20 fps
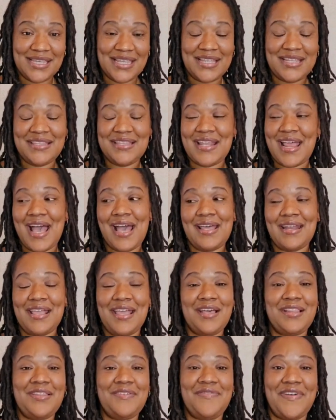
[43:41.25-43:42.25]
and not
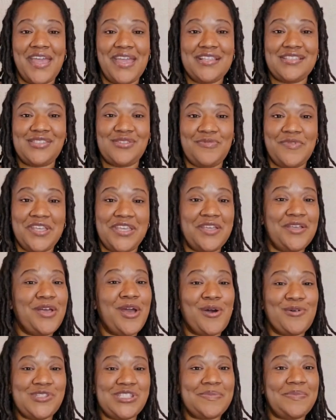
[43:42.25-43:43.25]
elevate so we can
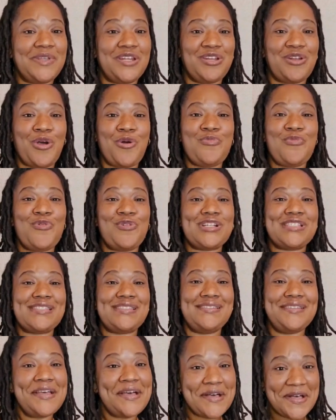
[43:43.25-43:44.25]
go spend it on more
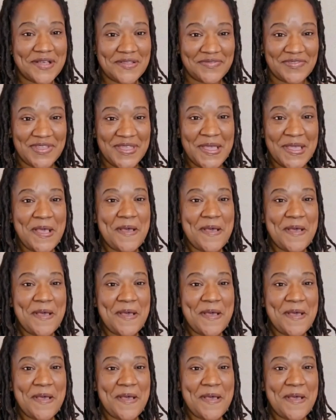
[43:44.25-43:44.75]
stuff,